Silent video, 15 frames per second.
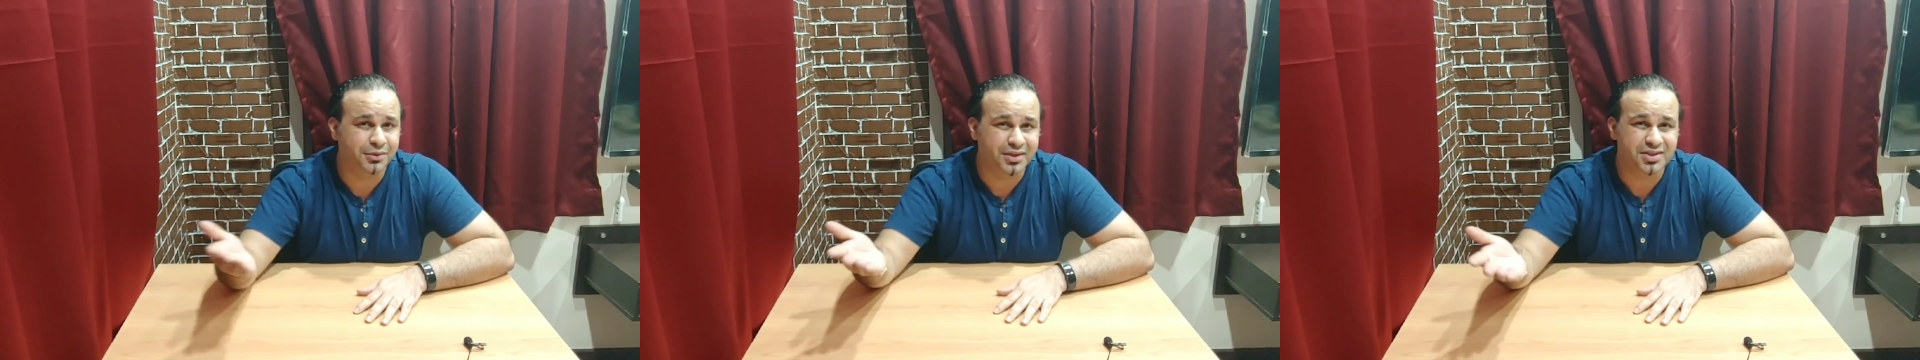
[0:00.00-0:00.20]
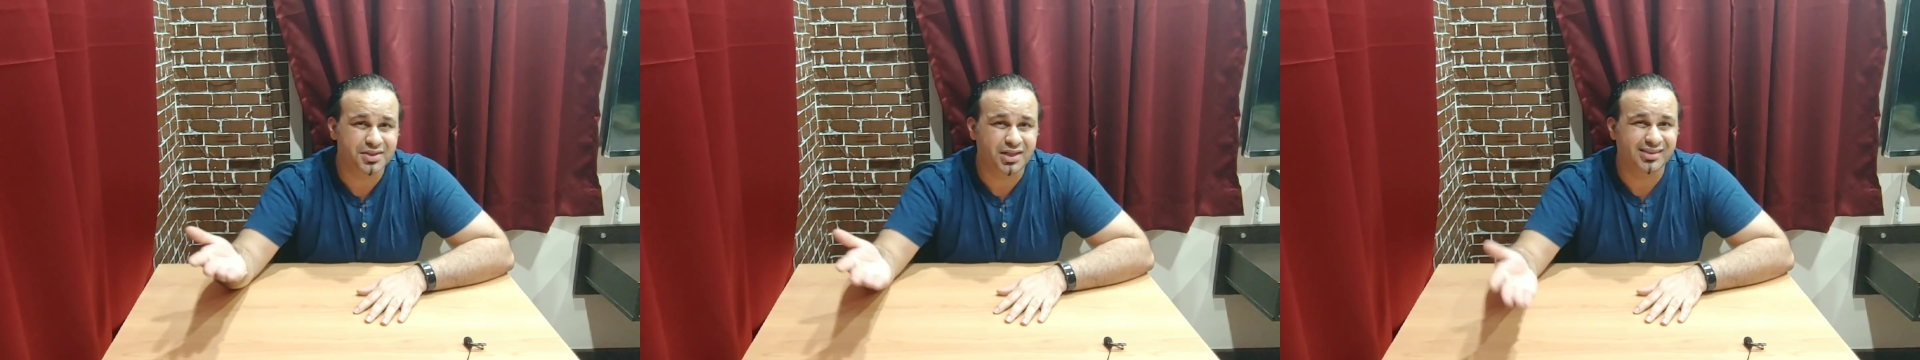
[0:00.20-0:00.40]
You
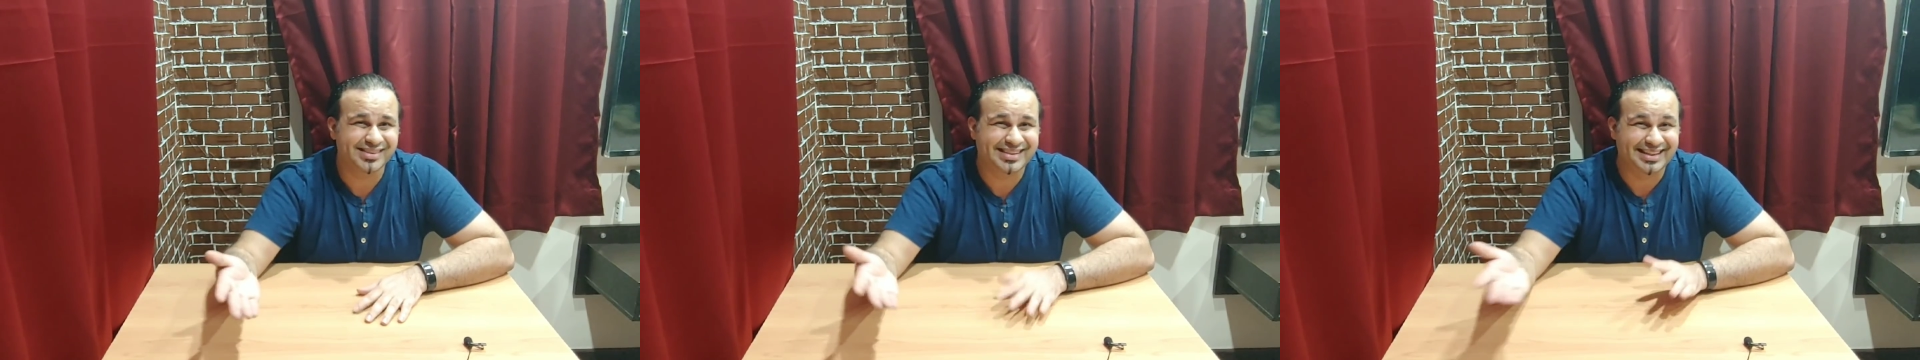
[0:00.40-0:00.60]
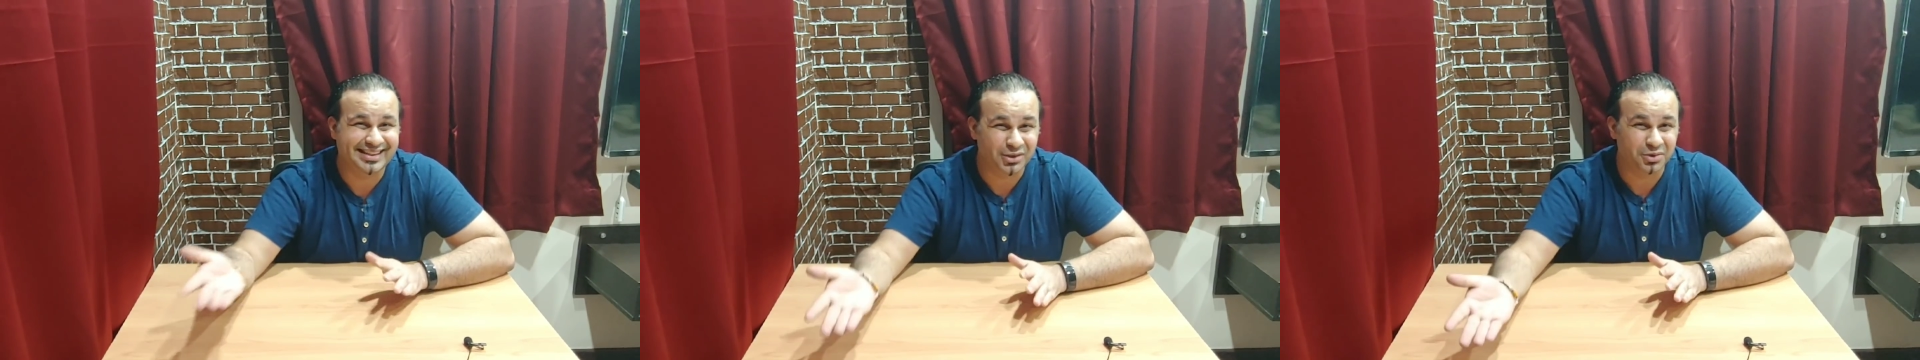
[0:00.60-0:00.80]
can
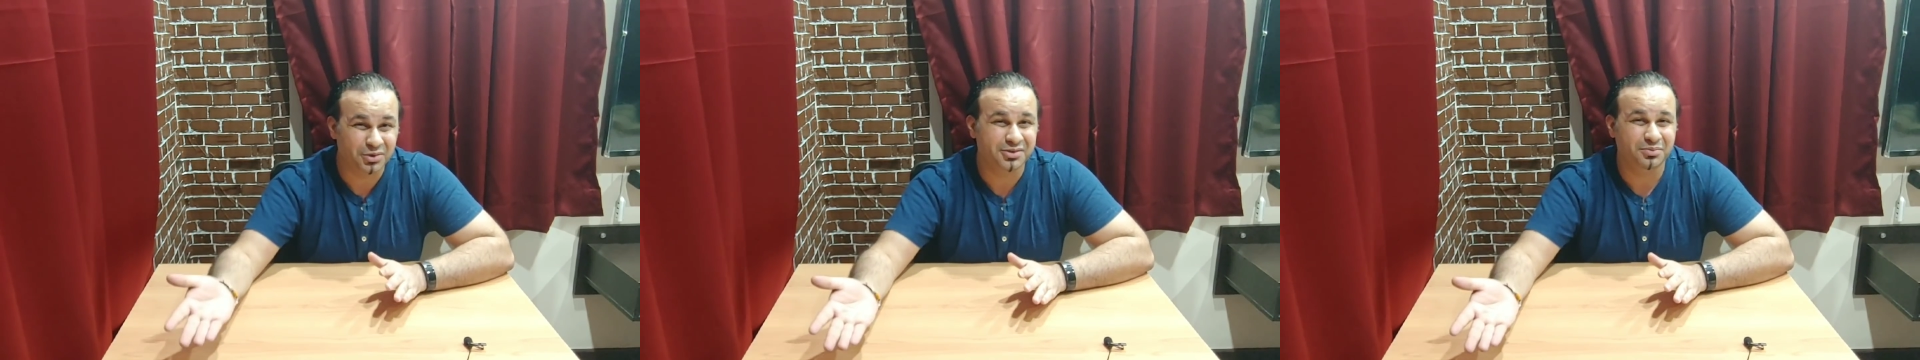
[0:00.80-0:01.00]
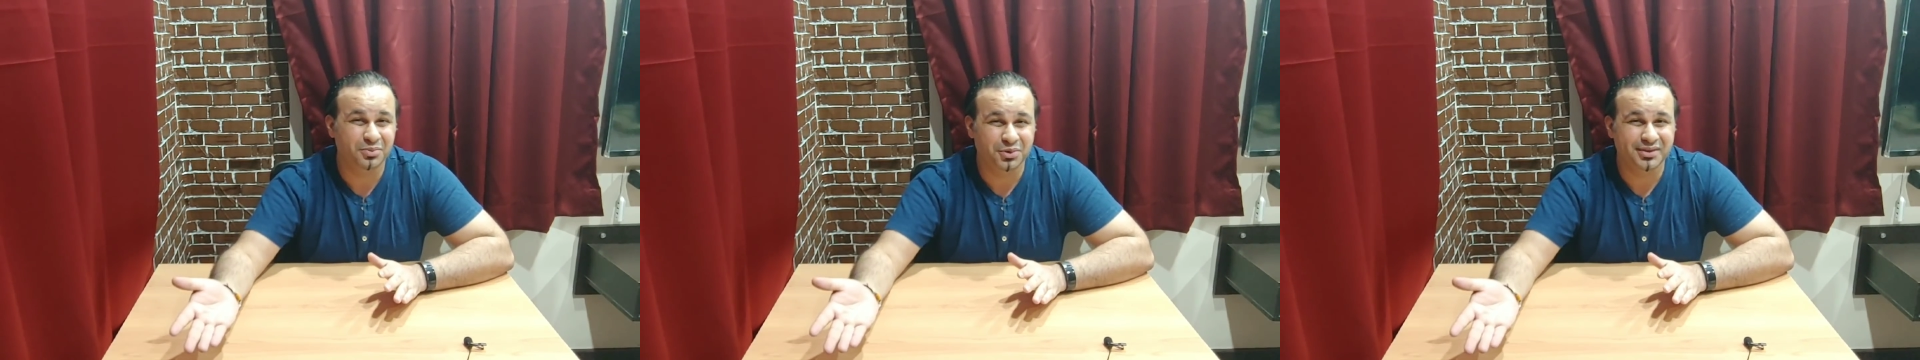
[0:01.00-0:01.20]
charge
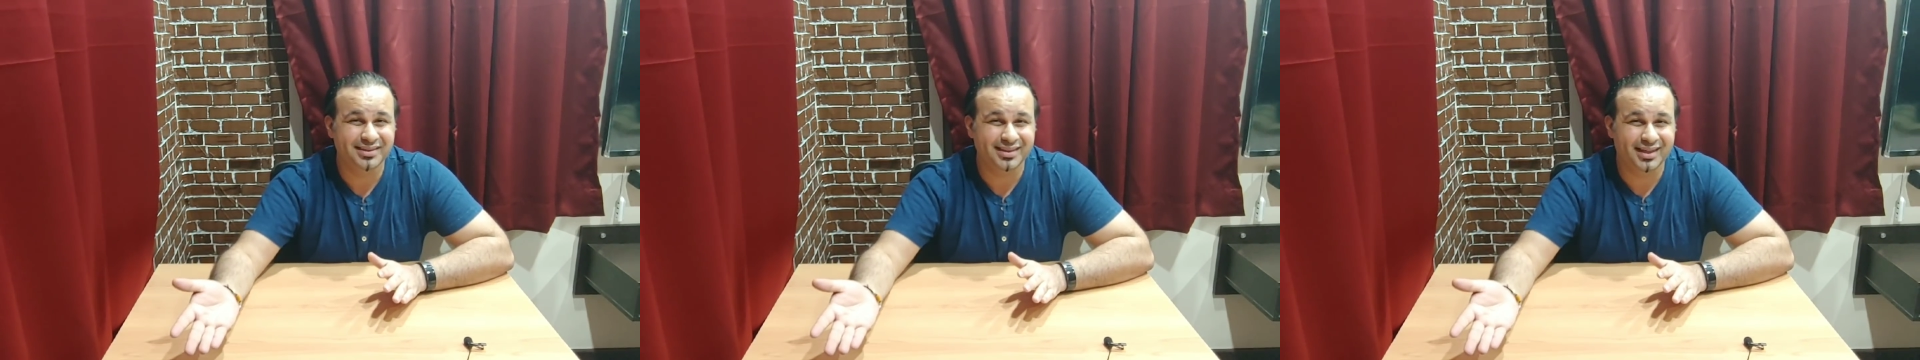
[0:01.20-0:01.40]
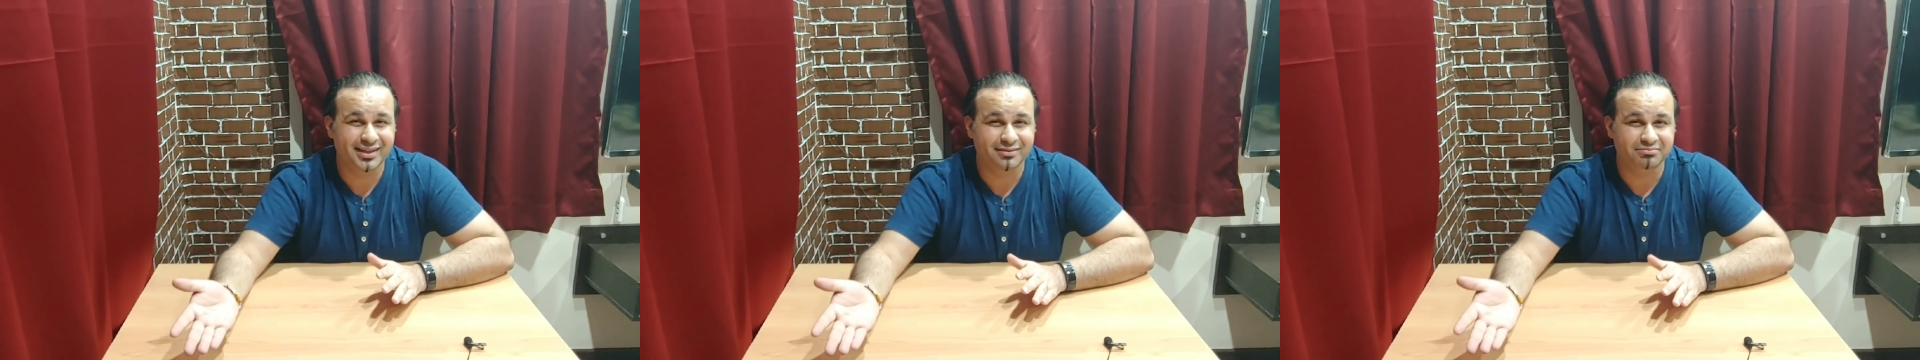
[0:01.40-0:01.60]
10,000 more than that.